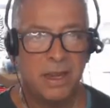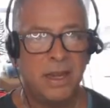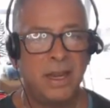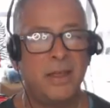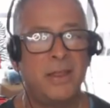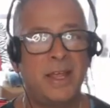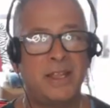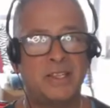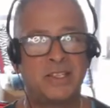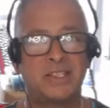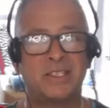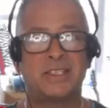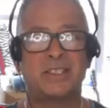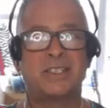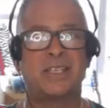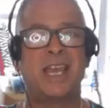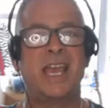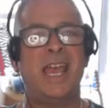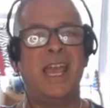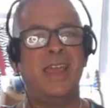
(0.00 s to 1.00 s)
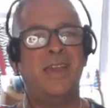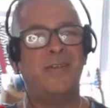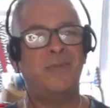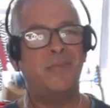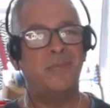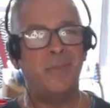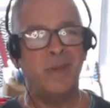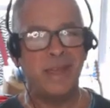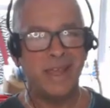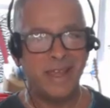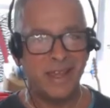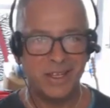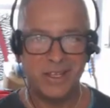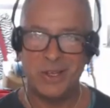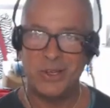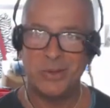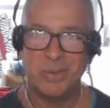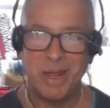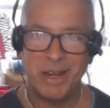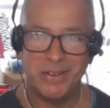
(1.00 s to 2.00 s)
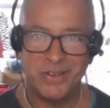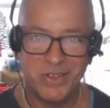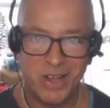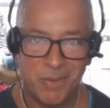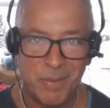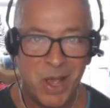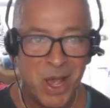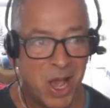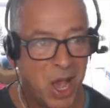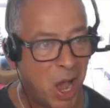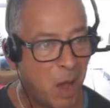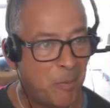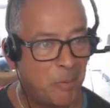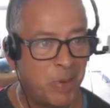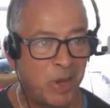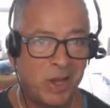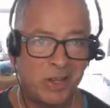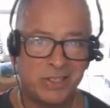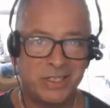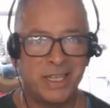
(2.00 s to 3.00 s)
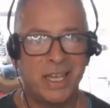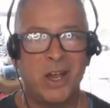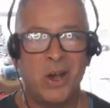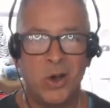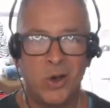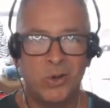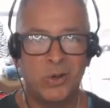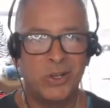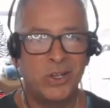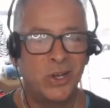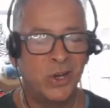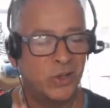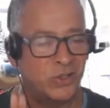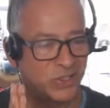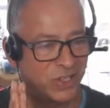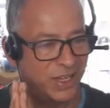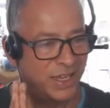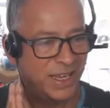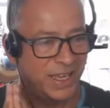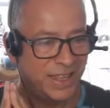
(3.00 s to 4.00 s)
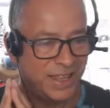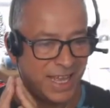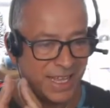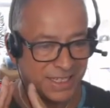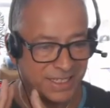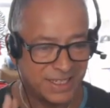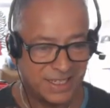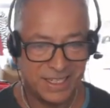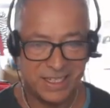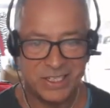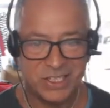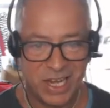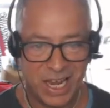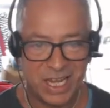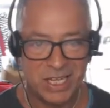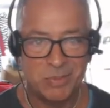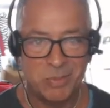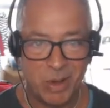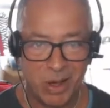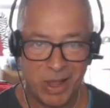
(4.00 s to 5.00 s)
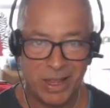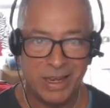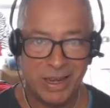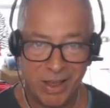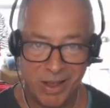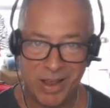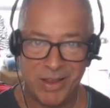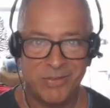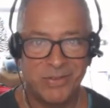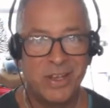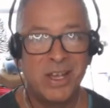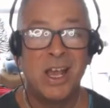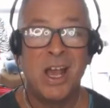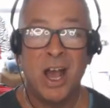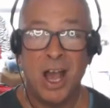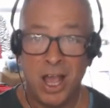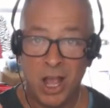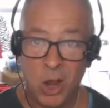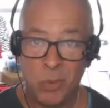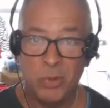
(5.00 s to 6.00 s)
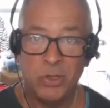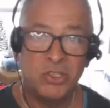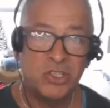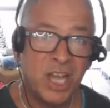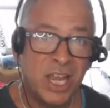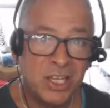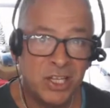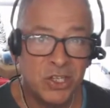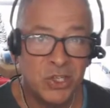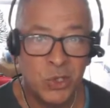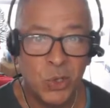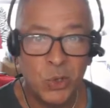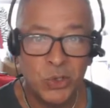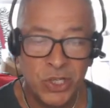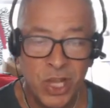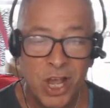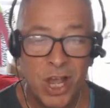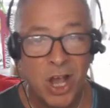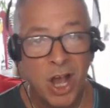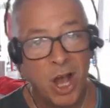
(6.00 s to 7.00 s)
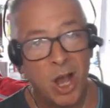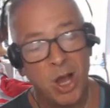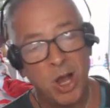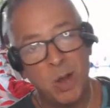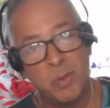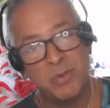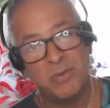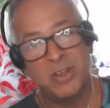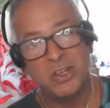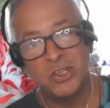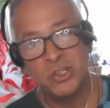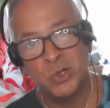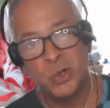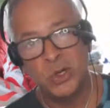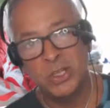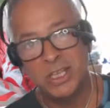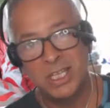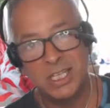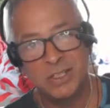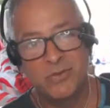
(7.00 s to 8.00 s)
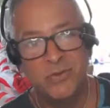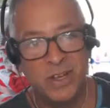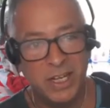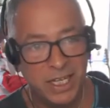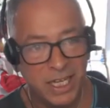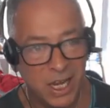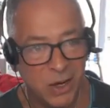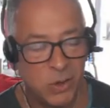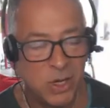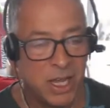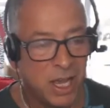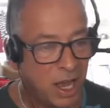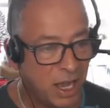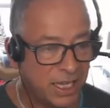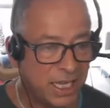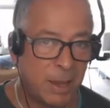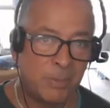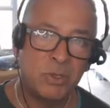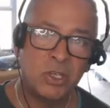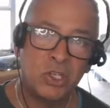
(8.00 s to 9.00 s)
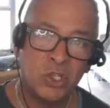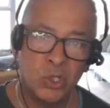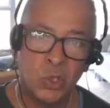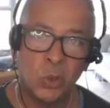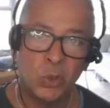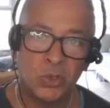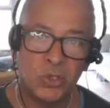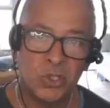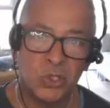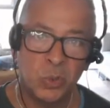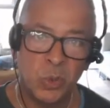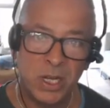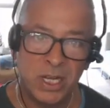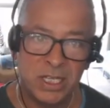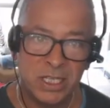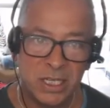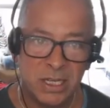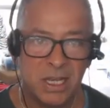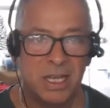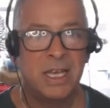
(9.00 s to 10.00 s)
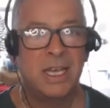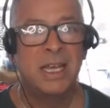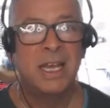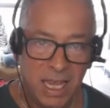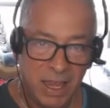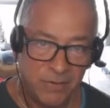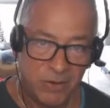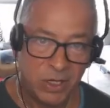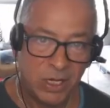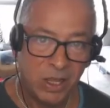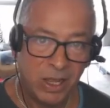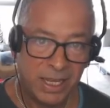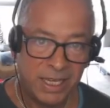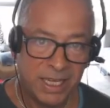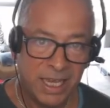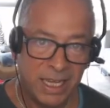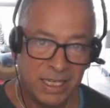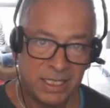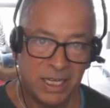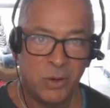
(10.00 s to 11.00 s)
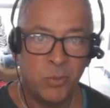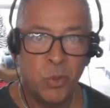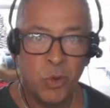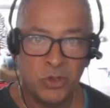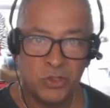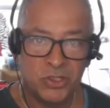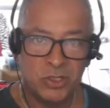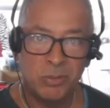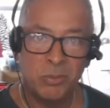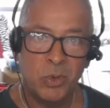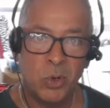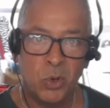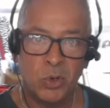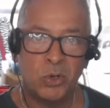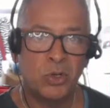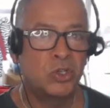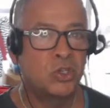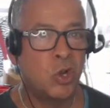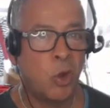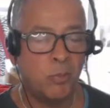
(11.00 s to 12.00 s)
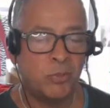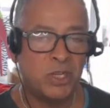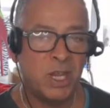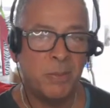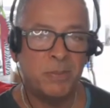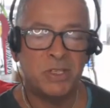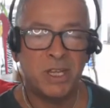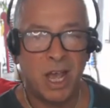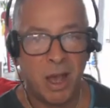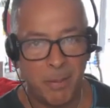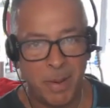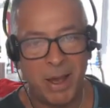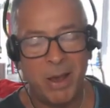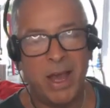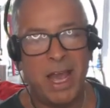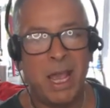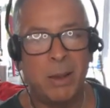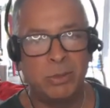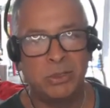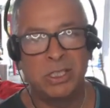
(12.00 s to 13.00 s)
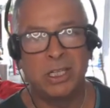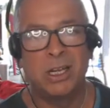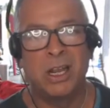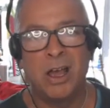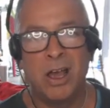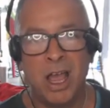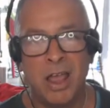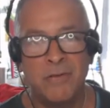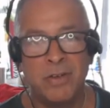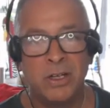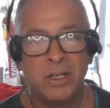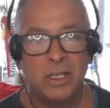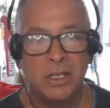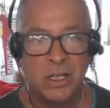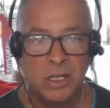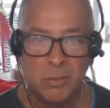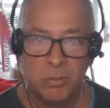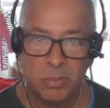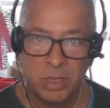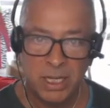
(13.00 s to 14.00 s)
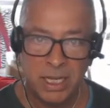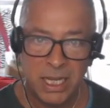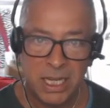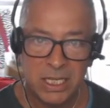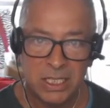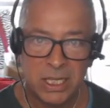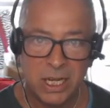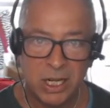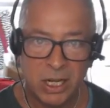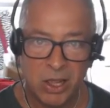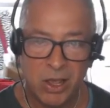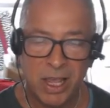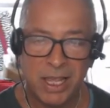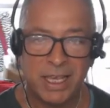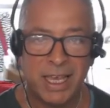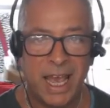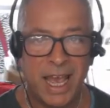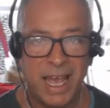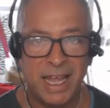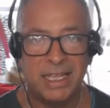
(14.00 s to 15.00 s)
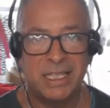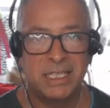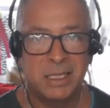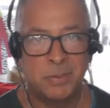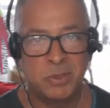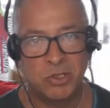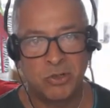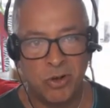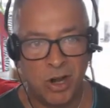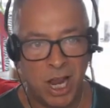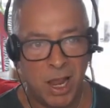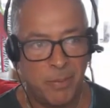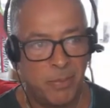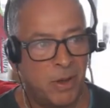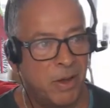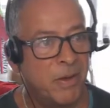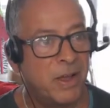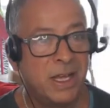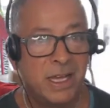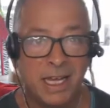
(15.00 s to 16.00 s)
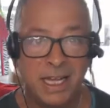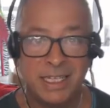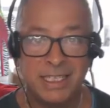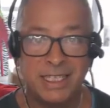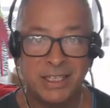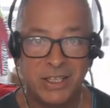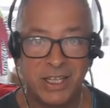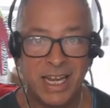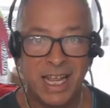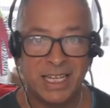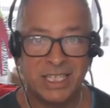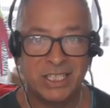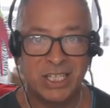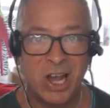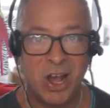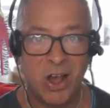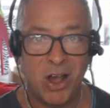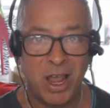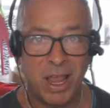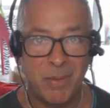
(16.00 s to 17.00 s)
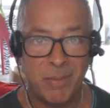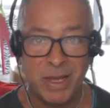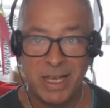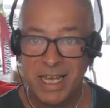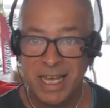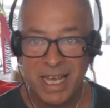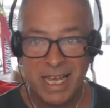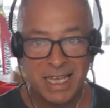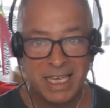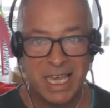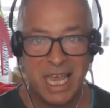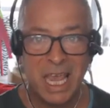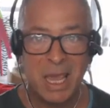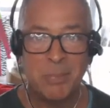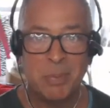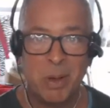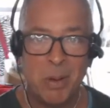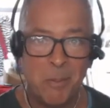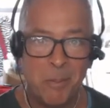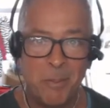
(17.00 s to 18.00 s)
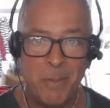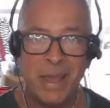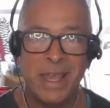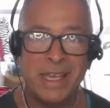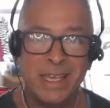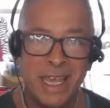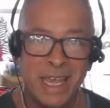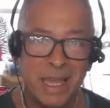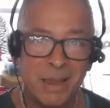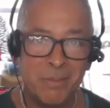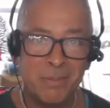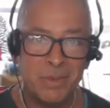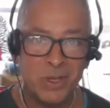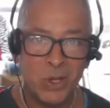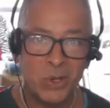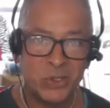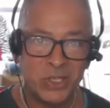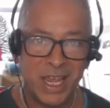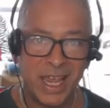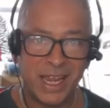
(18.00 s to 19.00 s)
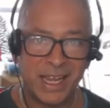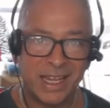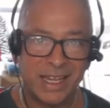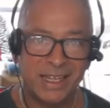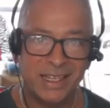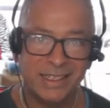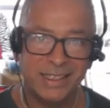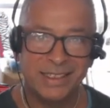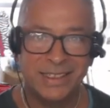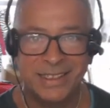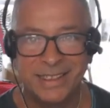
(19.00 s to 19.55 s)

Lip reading: Now that's saved me a huge amount of time. I'm passing it on because that's going to change my life. I hope it changes yours. I hope you've enjoyed this video. I kept it short and sweet. If you like it and want some more top tips about Ableton Live, please like and subscribe. Until the next time, keep making music.